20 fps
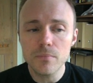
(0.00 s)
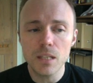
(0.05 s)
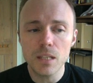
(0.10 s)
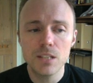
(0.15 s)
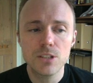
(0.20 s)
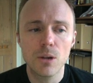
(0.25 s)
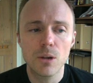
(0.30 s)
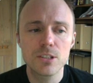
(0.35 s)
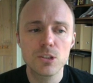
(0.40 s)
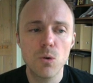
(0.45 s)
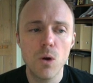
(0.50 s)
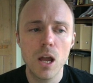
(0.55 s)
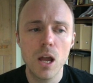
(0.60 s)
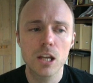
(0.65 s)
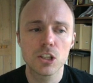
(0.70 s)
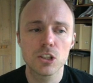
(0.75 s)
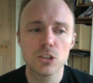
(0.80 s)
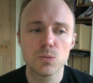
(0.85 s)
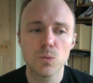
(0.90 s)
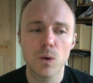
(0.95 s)
So it's quite a
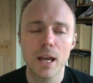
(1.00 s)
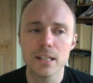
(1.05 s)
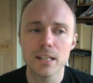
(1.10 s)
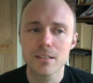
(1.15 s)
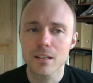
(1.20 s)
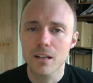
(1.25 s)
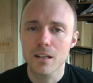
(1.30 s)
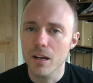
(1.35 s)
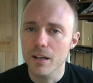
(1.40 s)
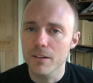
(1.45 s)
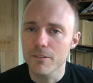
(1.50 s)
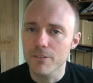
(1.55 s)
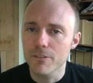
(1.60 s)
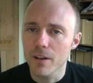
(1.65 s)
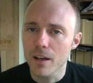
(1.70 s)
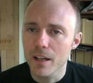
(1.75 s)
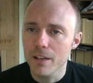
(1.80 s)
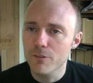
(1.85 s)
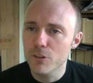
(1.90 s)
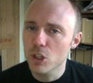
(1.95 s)
good way to kind of,
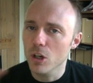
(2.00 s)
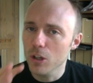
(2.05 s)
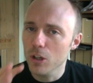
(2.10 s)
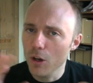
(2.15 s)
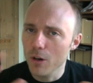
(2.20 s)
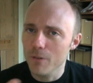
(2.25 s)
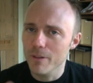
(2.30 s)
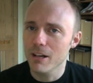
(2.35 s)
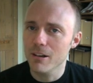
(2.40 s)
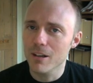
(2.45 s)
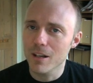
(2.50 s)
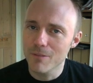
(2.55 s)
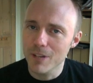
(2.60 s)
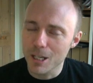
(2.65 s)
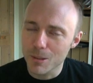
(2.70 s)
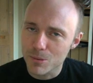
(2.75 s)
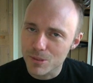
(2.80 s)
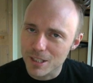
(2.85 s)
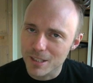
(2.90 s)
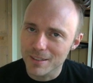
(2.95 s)
if you've got a lot of outcome
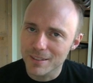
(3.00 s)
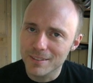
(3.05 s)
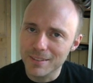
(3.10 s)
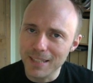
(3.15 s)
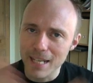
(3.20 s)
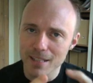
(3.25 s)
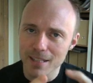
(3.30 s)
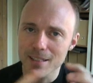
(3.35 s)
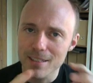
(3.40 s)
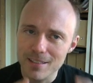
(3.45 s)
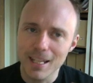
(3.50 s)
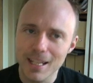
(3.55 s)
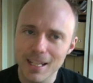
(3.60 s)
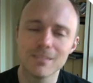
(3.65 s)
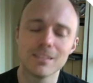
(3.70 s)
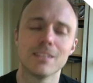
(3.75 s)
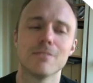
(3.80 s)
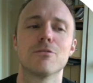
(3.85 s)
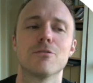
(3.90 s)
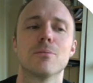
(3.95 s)
variables, condense down
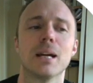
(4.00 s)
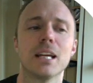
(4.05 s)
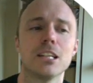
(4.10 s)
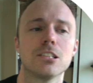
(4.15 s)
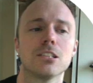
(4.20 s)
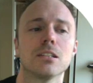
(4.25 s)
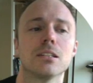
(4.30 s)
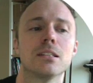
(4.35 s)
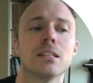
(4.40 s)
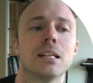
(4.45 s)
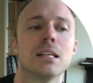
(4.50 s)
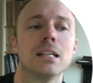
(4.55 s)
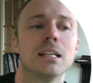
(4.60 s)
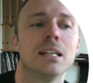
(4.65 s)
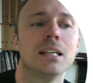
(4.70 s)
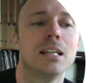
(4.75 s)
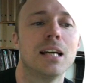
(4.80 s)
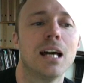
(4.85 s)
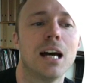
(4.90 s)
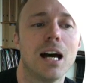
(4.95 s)
the information
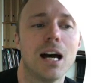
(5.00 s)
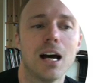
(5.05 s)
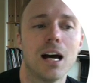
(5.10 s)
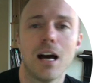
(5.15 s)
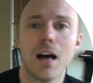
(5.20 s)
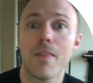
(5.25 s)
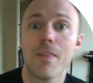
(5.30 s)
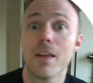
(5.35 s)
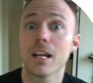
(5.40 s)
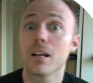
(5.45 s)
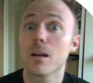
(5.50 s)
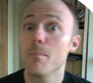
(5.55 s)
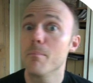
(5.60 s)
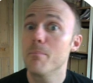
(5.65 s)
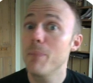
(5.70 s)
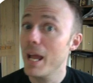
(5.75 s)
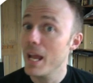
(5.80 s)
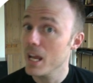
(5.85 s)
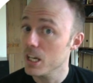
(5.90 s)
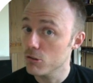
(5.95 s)
and then
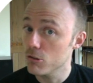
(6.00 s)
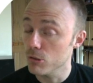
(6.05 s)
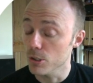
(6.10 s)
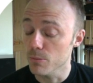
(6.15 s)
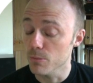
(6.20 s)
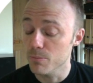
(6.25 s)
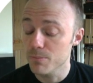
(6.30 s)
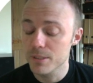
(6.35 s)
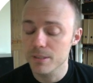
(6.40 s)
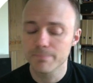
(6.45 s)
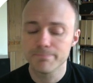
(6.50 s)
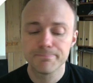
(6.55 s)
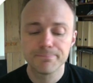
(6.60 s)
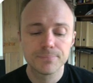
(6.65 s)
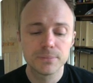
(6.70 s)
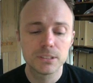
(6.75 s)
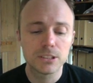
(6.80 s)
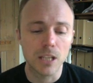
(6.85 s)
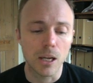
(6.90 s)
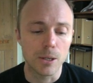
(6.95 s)
compare groups.
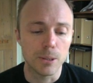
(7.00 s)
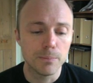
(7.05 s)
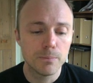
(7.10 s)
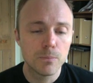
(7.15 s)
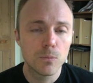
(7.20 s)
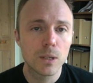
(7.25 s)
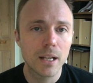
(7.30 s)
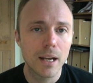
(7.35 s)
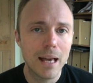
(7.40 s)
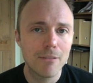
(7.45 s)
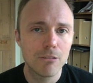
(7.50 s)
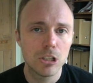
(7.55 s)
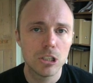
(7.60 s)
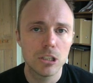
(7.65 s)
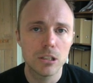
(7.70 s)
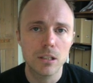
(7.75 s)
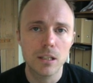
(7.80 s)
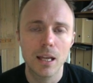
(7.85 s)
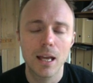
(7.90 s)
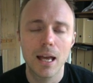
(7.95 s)
So we're going to have a
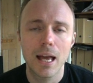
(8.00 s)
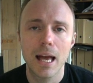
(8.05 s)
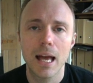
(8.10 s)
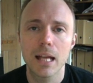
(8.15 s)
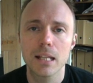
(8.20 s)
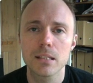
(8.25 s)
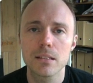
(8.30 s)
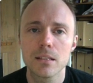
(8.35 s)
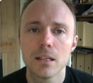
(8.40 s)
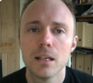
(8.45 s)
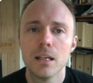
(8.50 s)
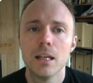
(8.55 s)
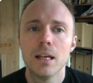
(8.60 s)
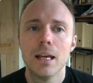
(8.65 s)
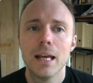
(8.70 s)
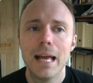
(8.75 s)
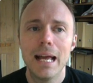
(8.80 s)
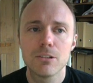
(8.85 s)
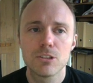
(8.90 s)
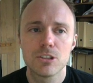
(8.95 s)
look at
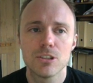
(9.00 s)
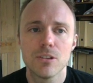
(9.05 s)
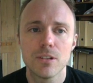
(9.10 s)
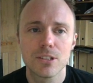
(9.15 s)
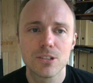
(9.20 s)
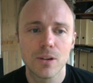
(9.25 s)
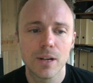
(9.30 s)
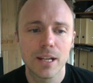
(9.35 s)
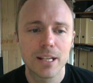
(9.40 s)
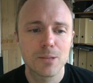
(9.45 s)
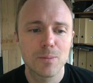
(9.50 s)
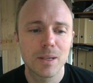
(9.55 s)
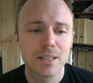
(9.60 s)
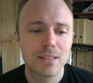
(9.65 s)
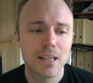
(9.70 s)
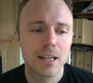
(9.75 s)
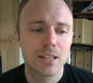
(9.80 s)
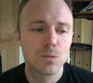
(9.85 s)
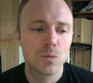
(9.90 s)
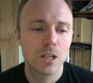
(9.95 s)
how to do this on
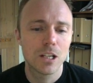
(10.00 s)
SPSS.